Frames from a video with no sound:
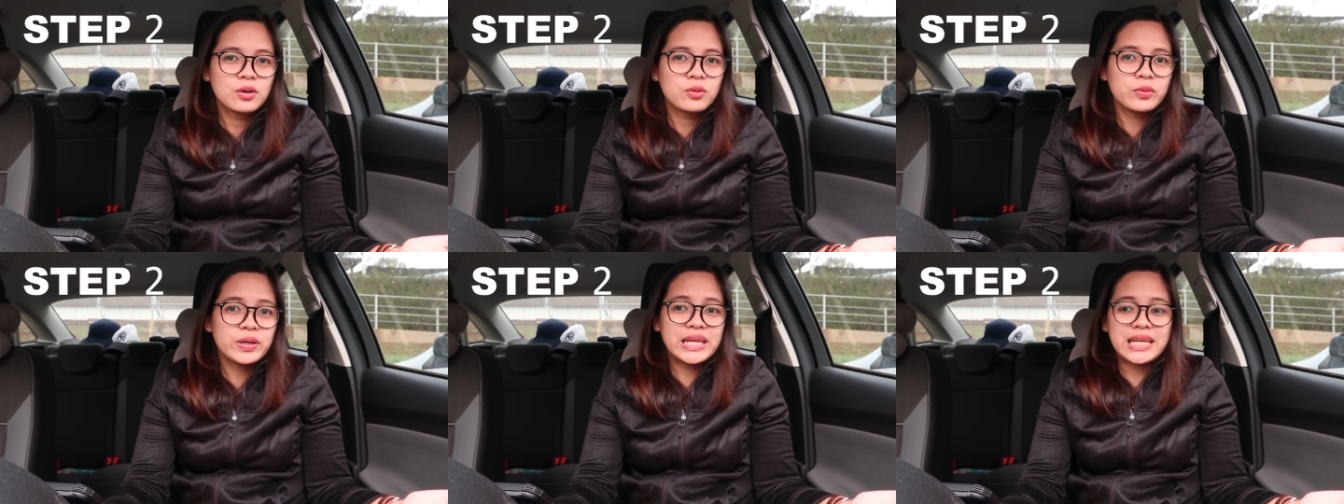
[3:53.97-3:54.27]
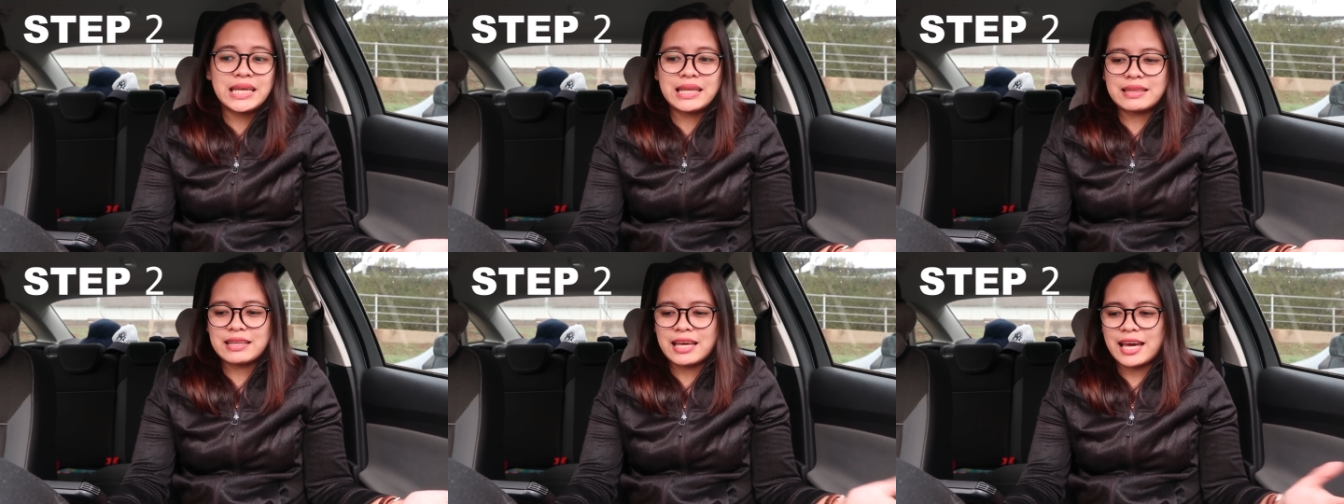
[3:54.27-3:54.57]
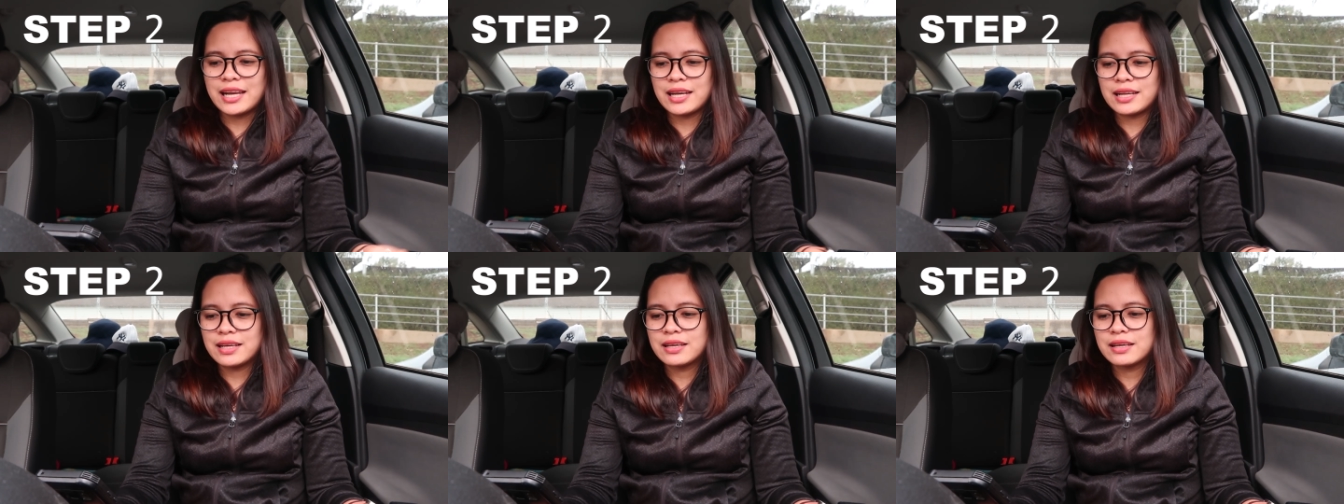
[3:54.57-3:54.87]
we need
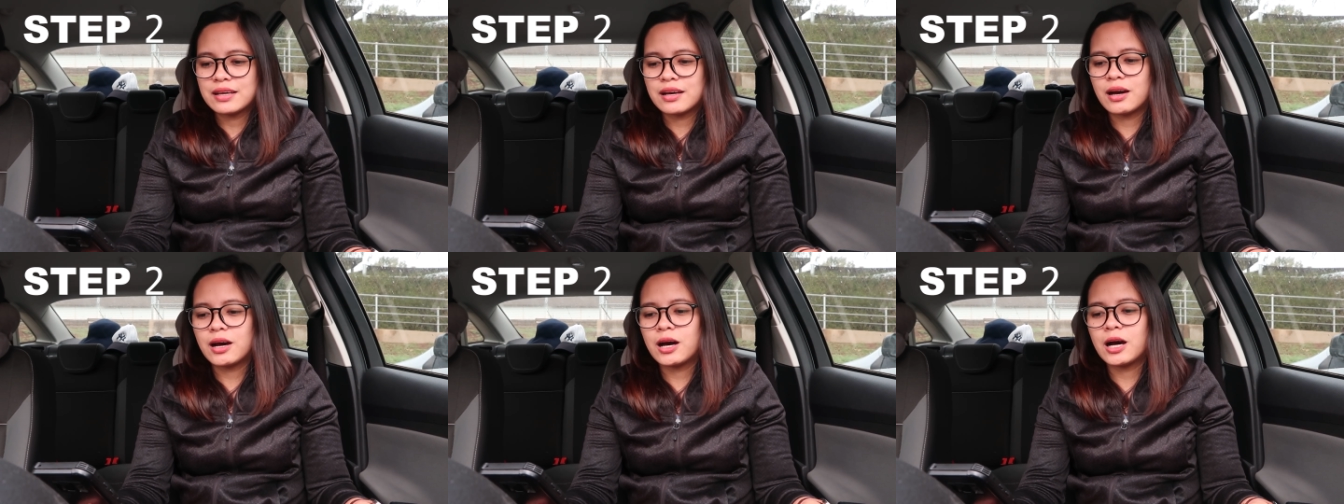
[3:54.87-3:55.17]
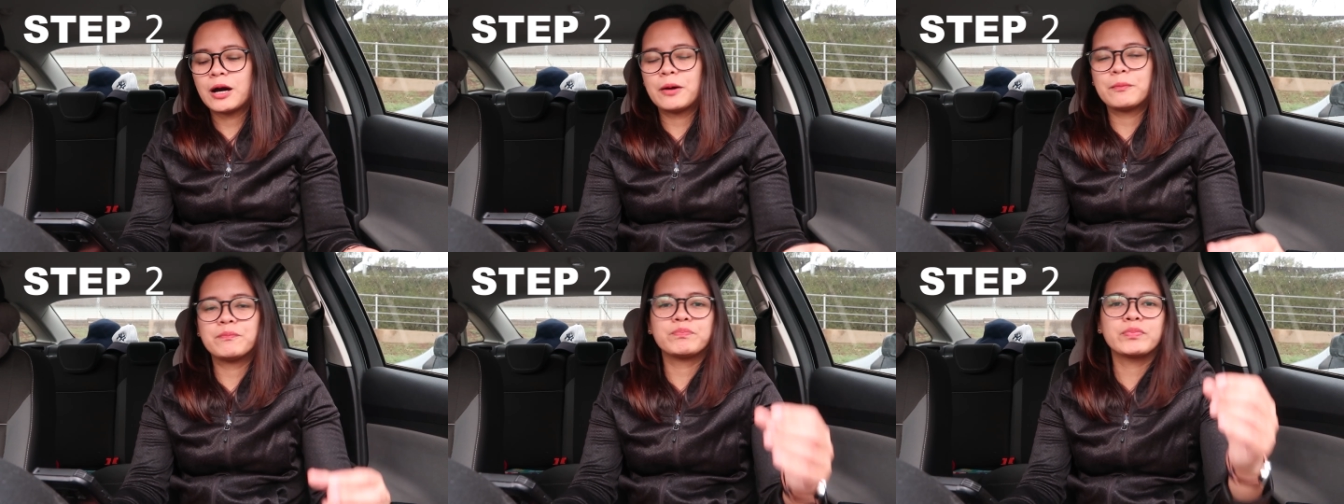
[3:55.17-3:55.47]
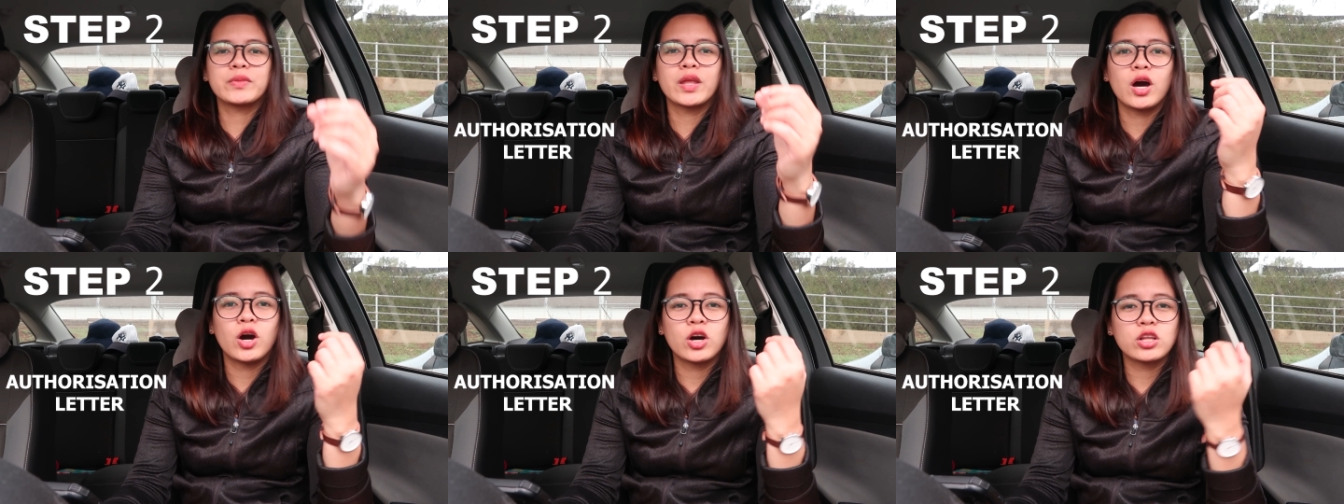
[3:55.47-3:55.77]
that.
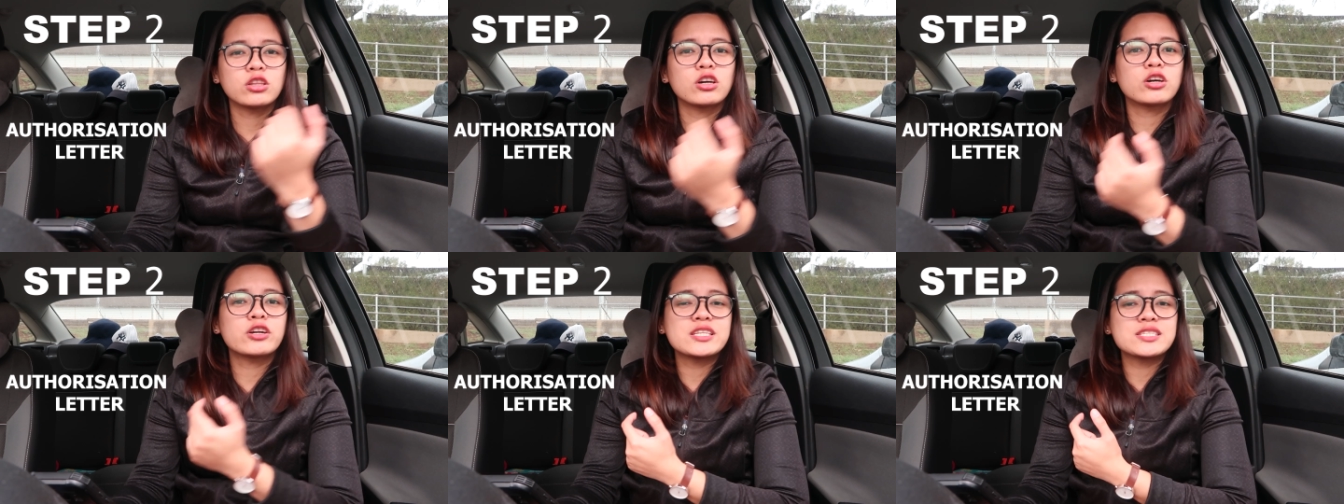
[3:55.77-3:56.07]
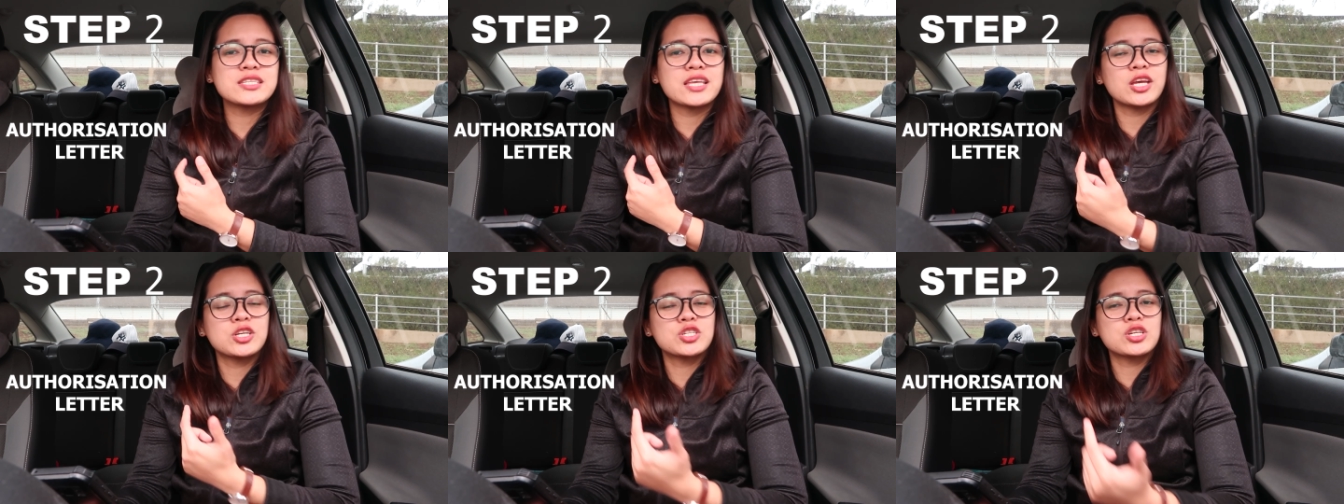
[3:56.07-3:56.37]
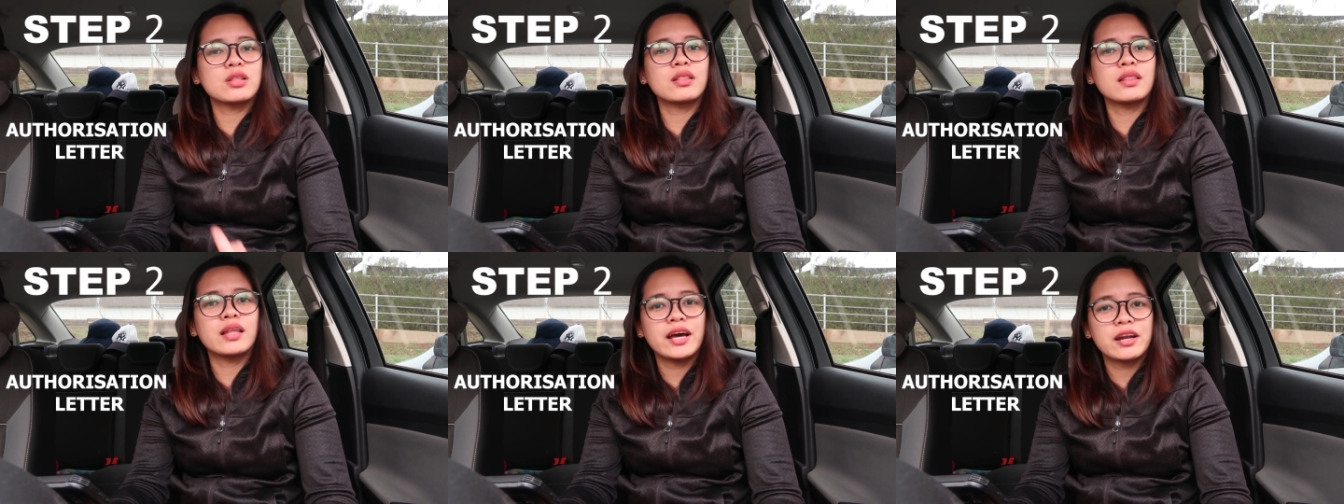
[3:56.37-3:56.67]
Um,
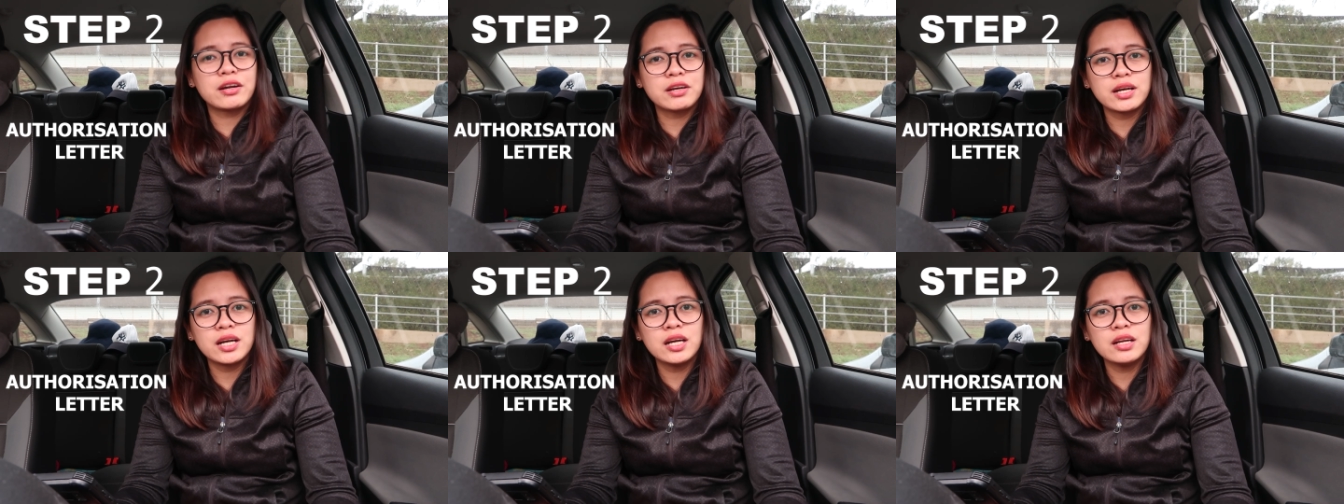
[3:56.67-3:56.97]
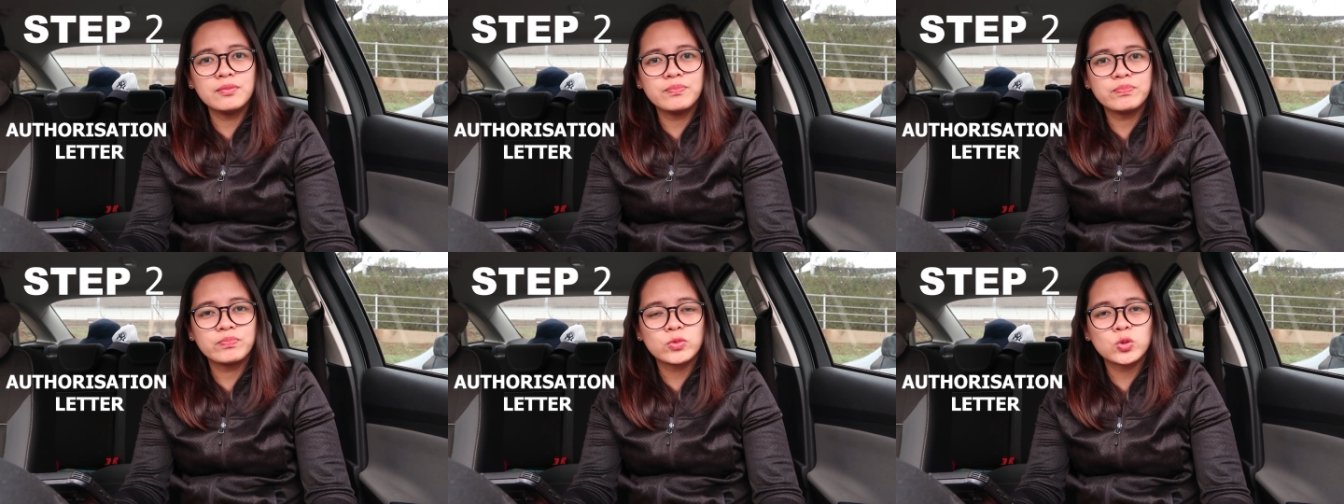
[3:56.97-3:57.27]
authorization letter